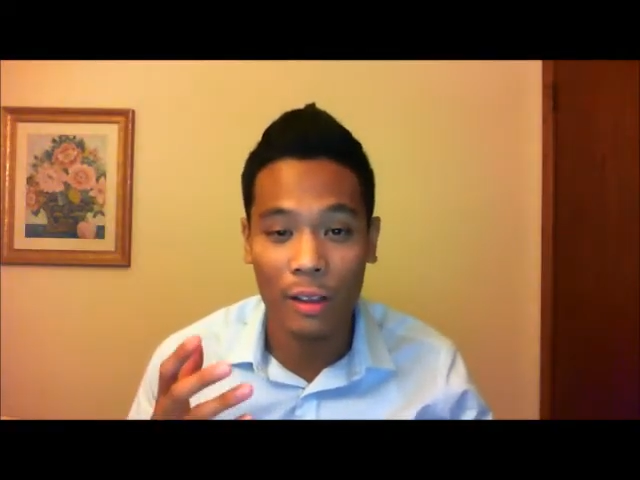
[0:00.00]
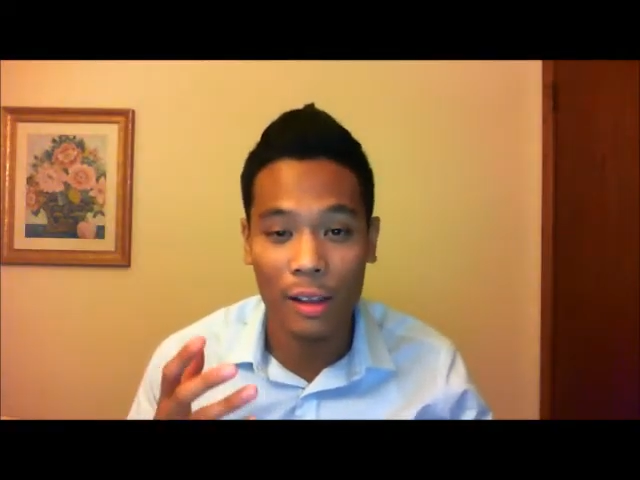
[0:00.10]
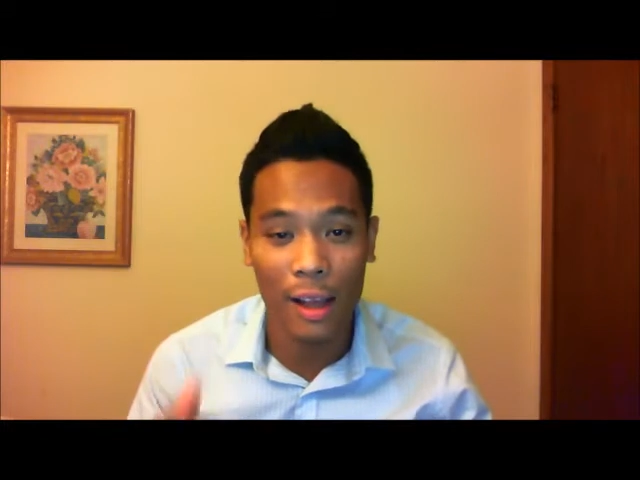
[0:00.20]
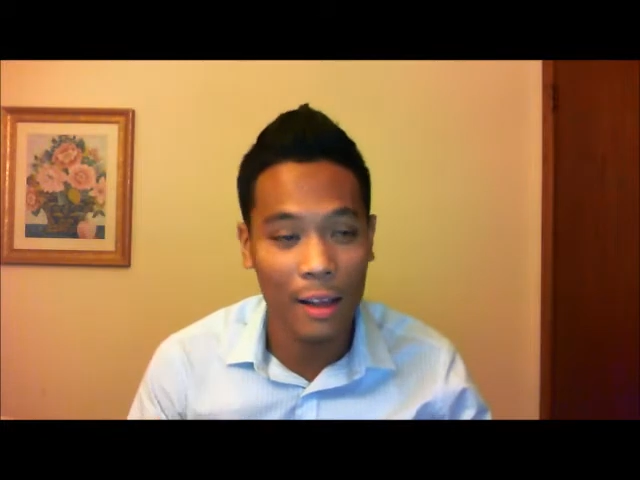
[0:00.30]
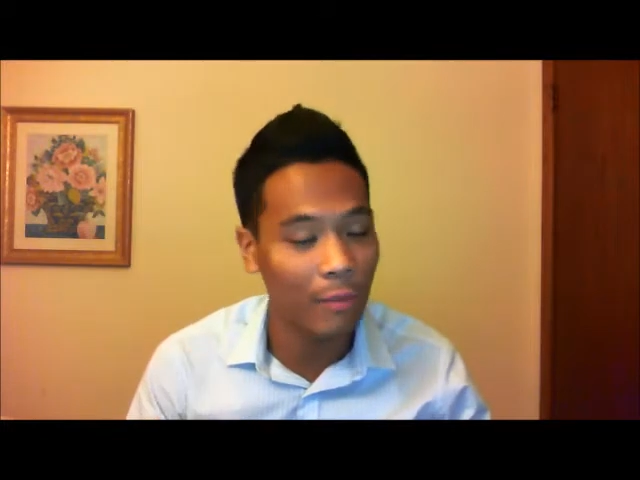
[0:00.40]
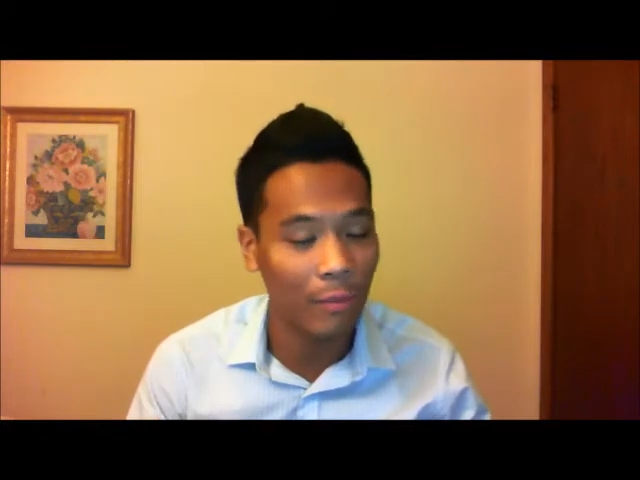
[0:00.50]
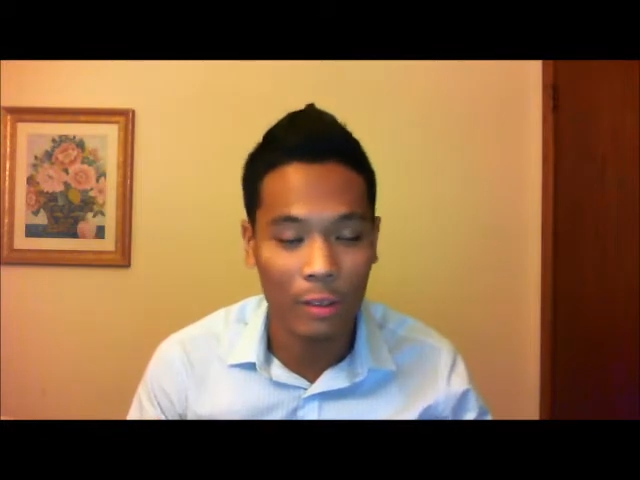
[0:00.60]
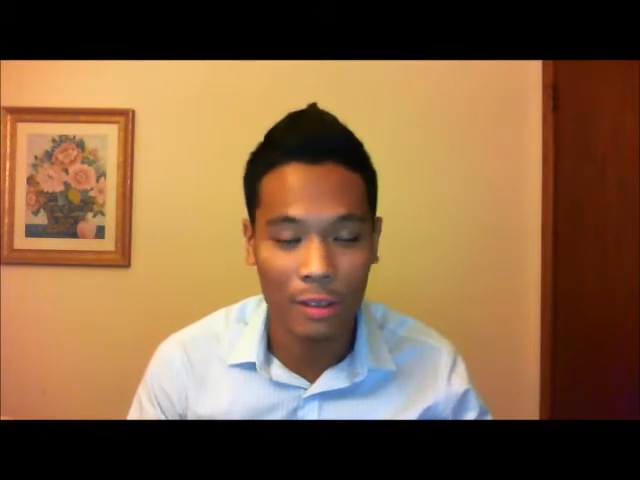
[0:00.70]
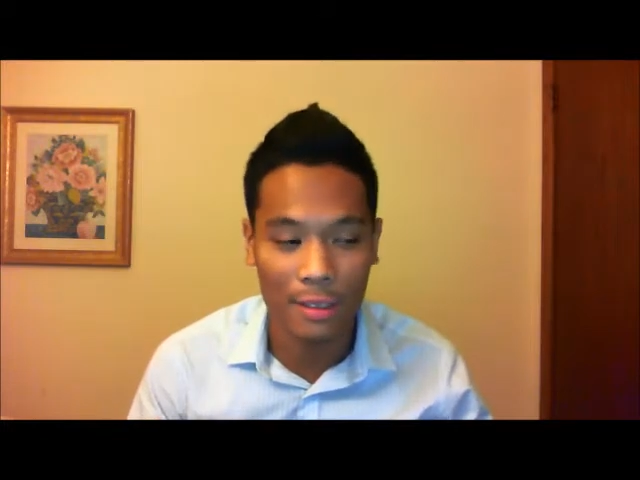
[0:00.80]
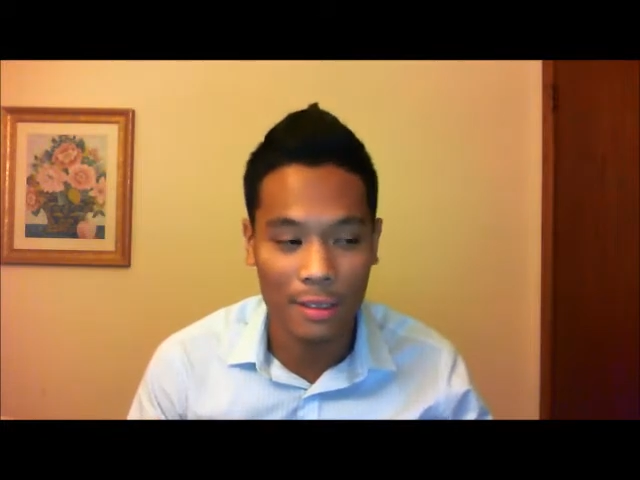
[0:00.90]
lot of
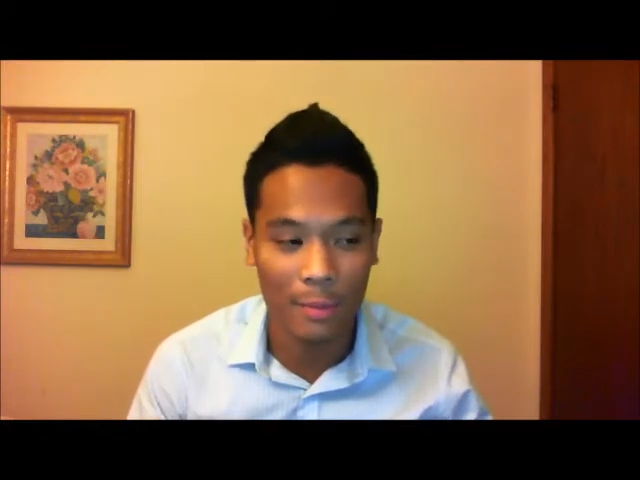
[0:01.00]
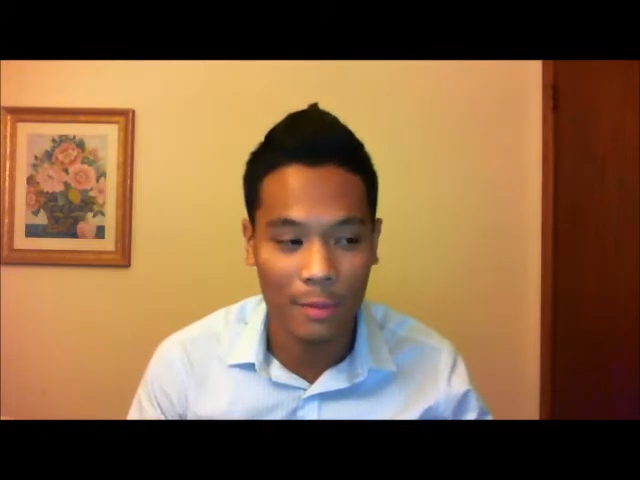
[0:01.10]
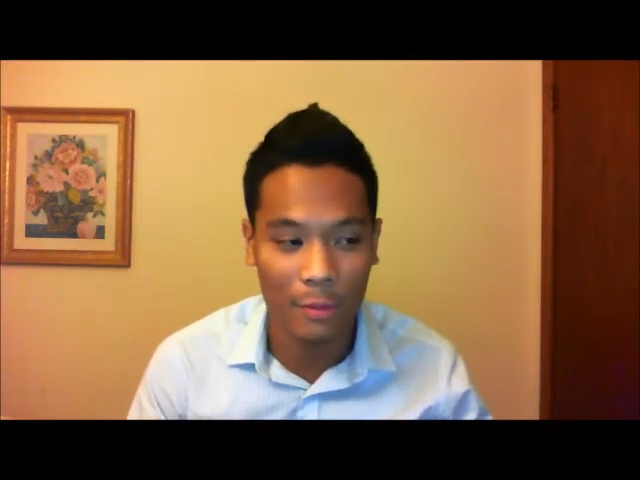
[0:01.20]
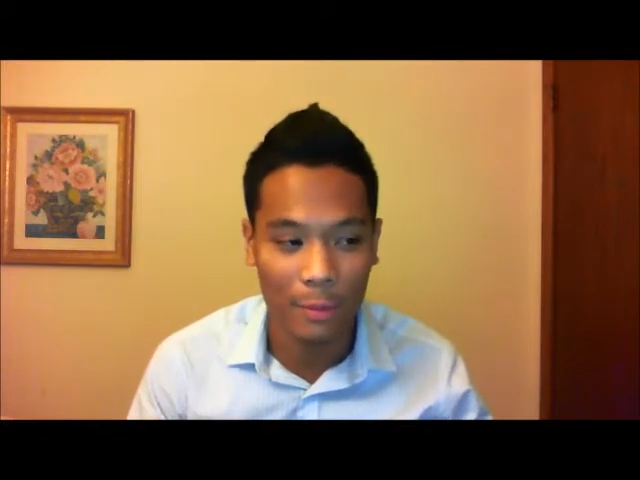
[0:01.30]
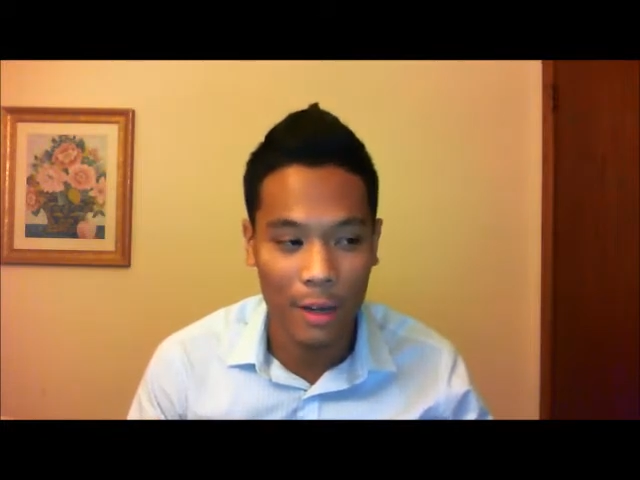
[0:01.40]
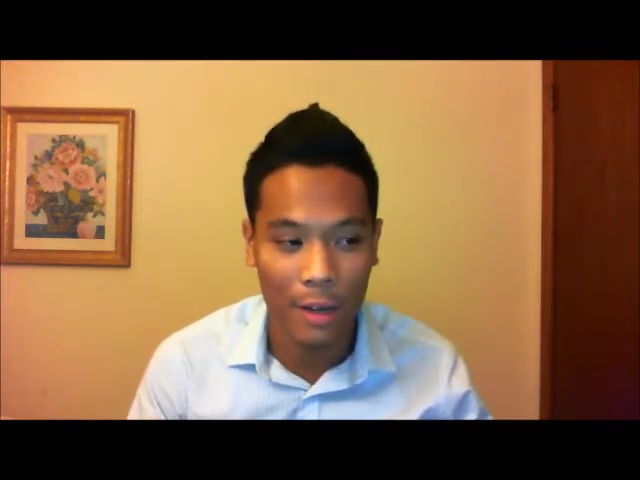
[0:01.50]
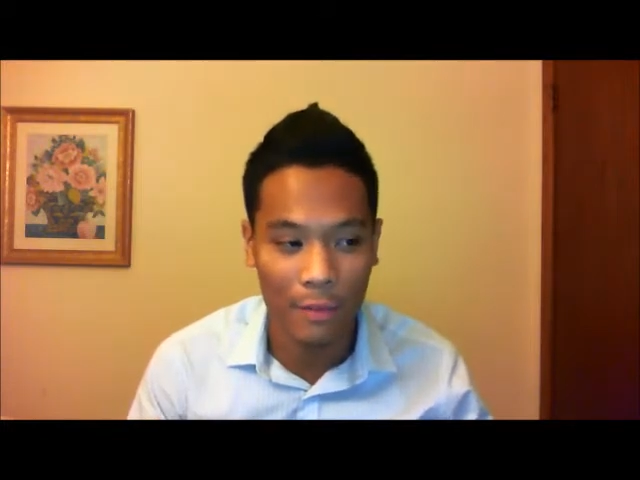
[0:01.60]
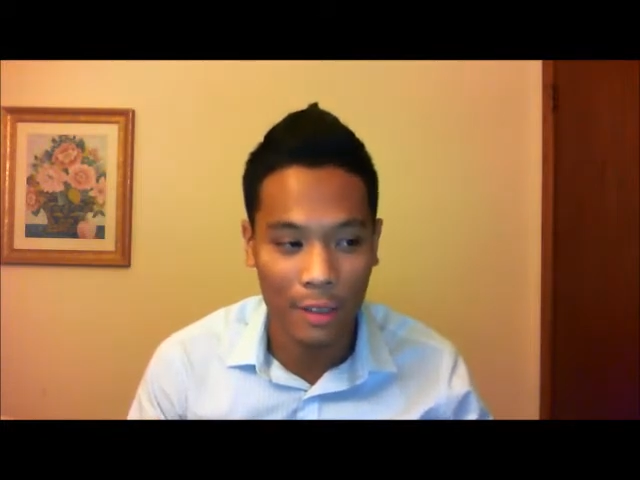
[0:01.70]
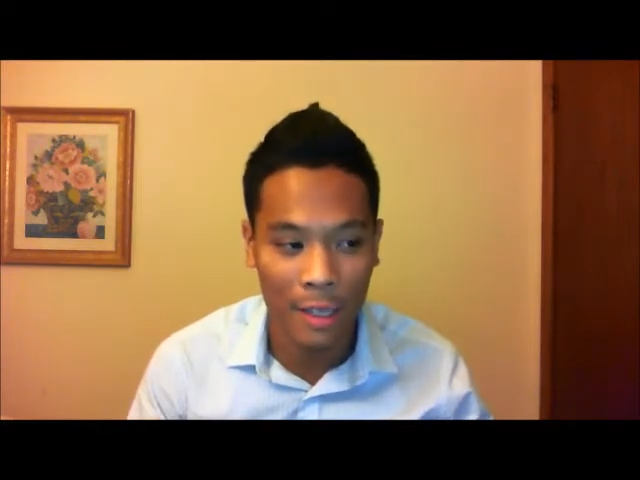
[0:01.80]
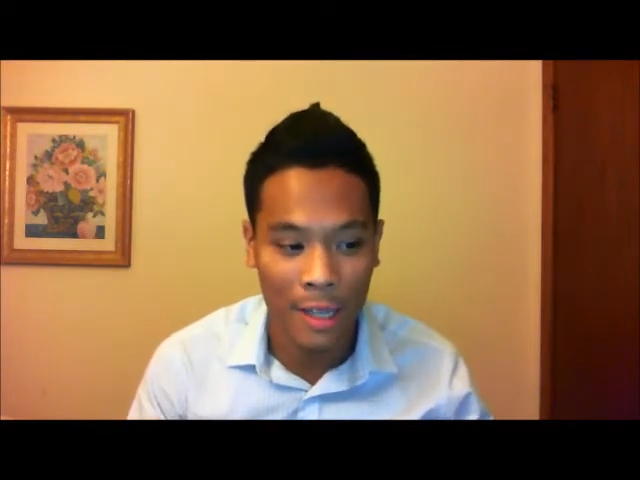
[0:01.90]
work this summer for
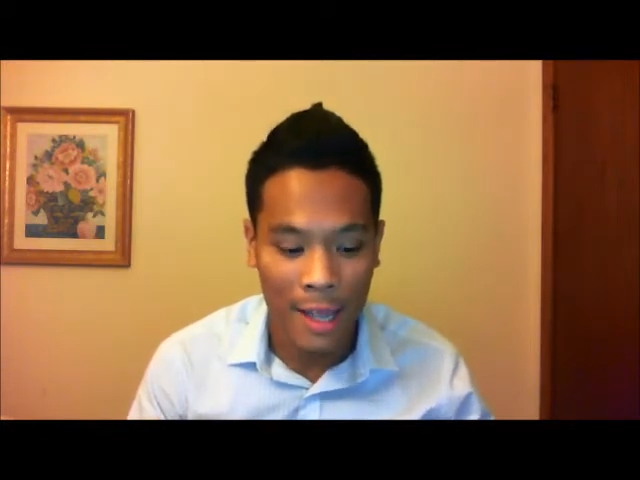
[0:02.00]
Mafa,